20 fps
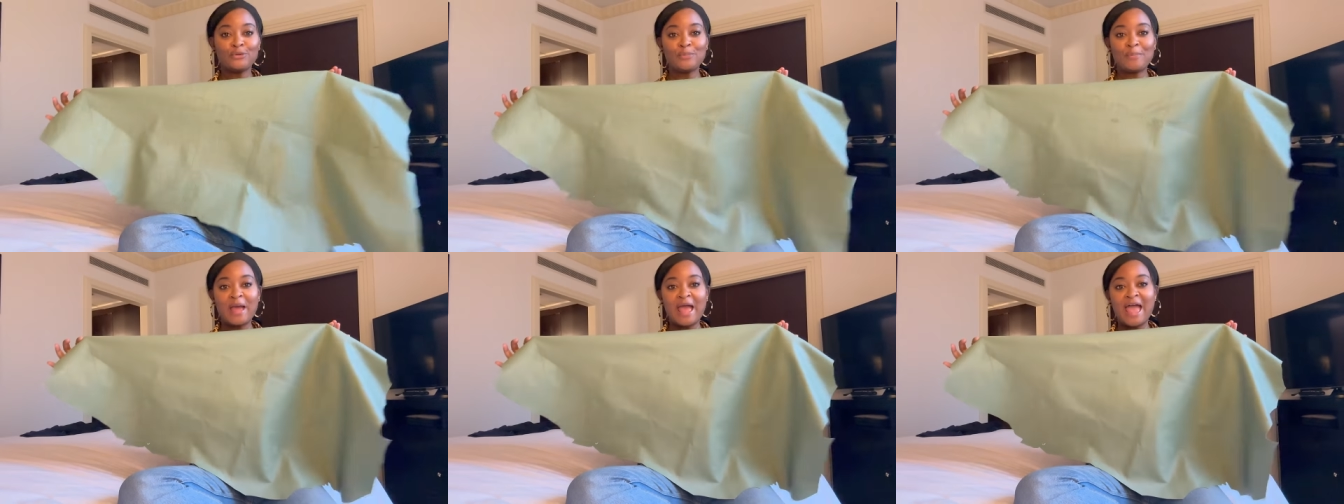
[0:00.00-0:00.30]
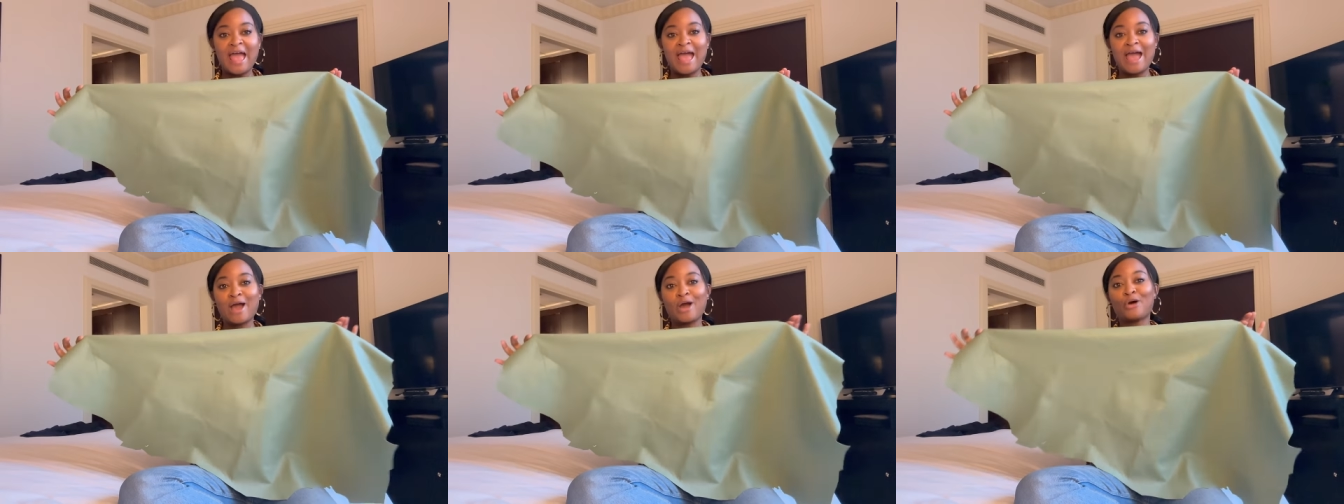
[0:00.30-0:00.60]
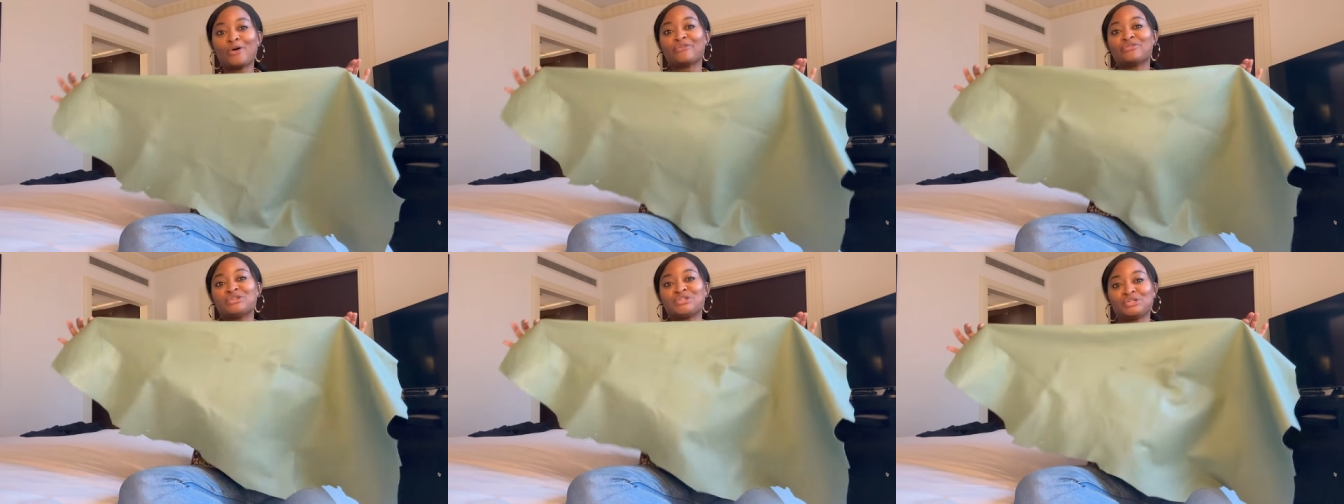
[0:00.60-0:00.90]
pair
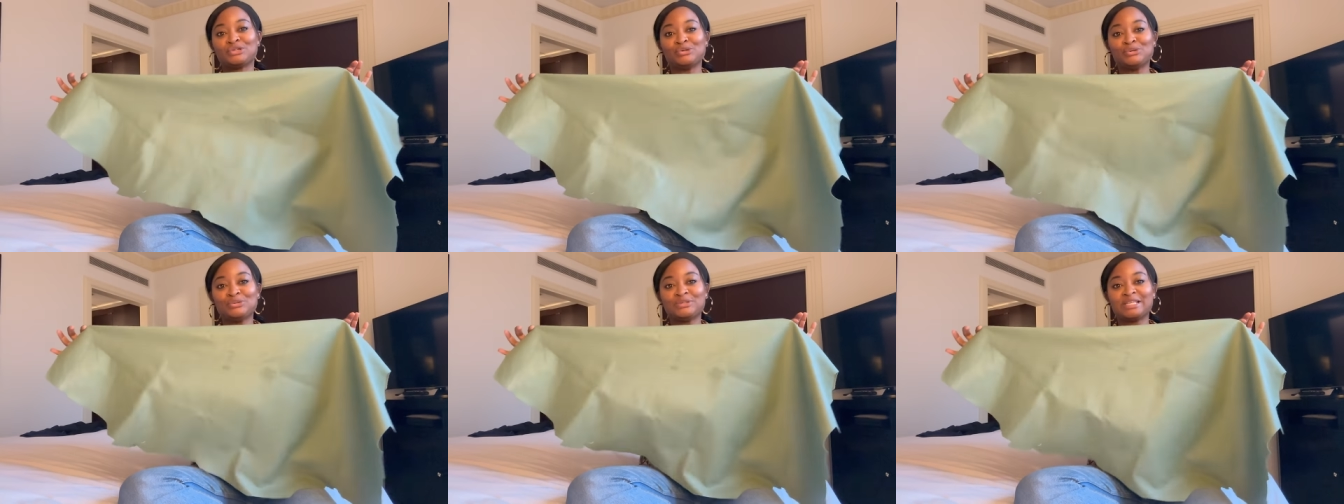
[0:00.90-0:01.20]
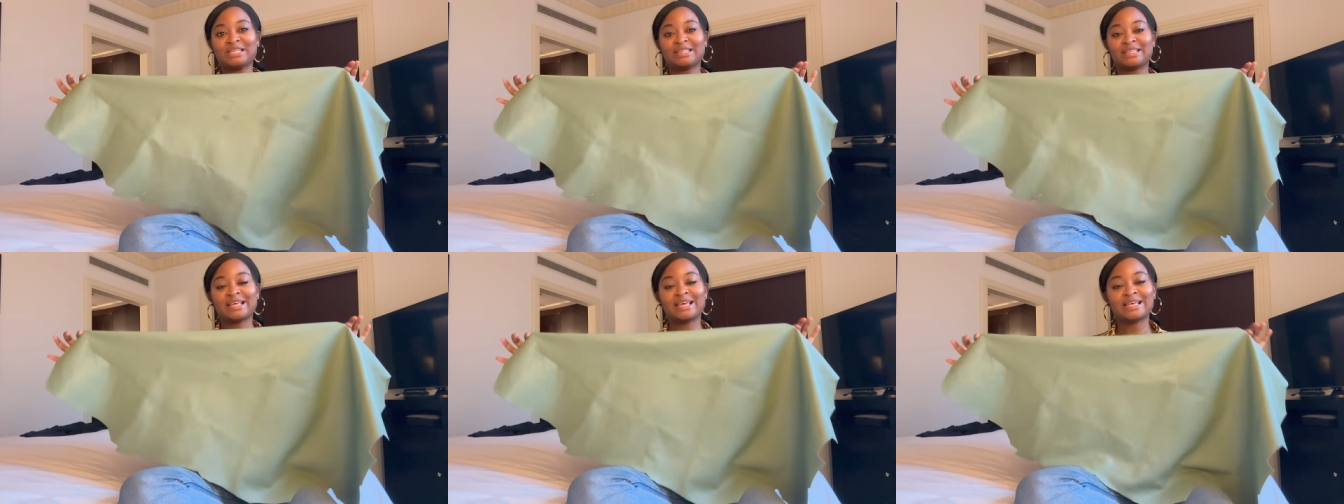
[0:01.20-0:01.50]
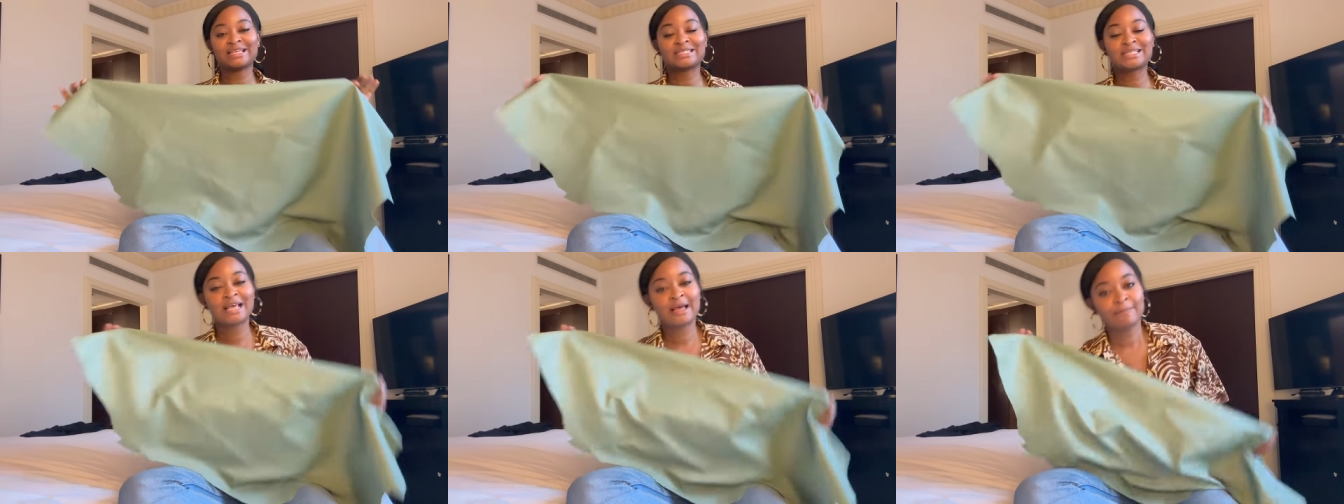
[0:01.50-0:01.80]
of shoes in
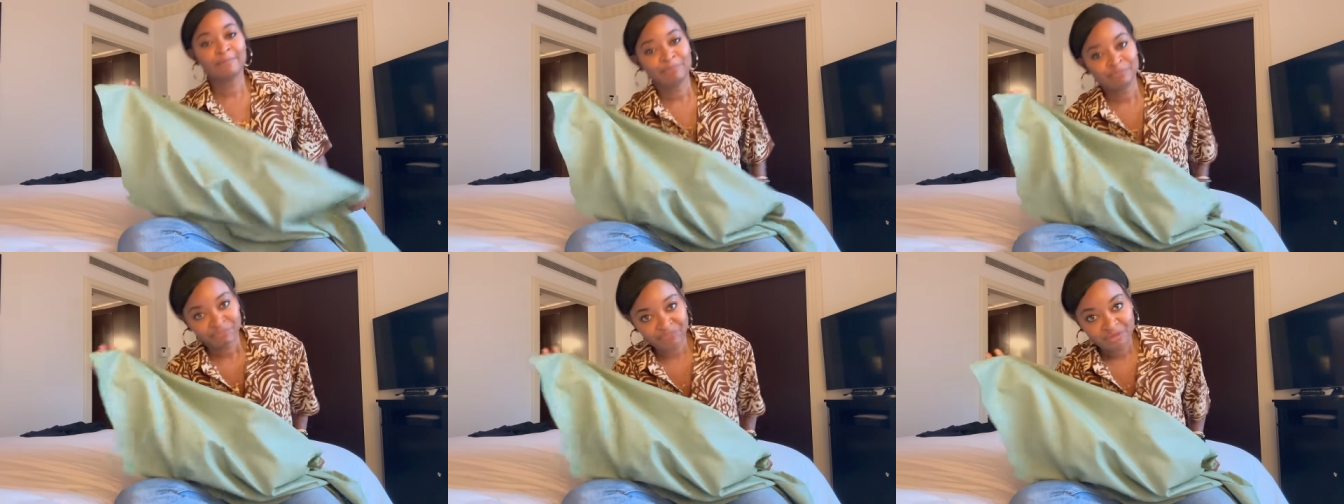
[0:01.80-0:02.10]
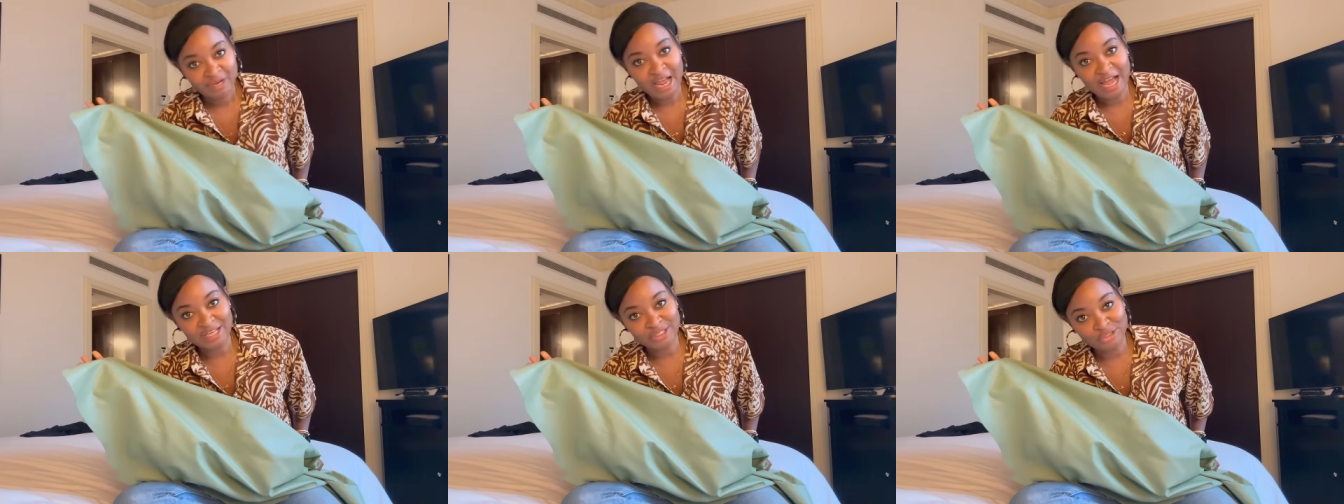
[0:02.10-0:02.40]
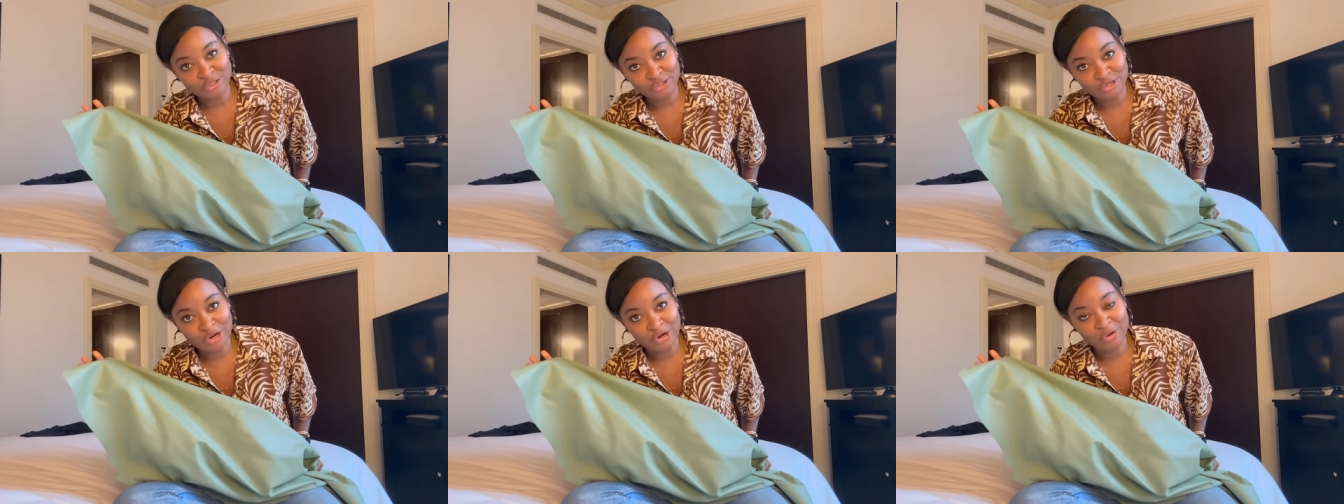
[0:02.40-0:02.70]
this. As
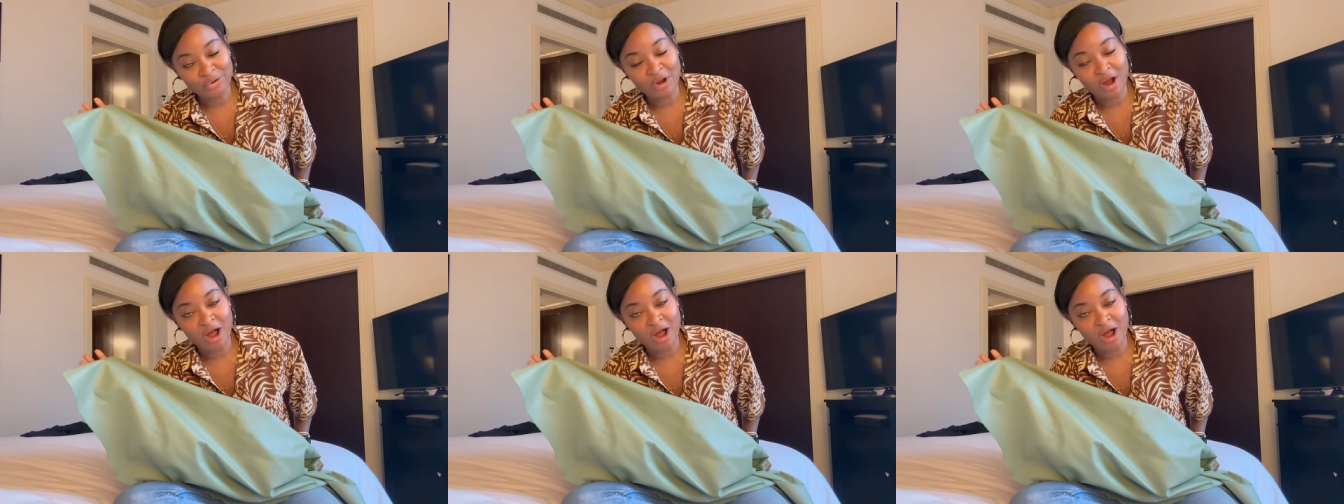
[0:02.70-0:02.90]
you know,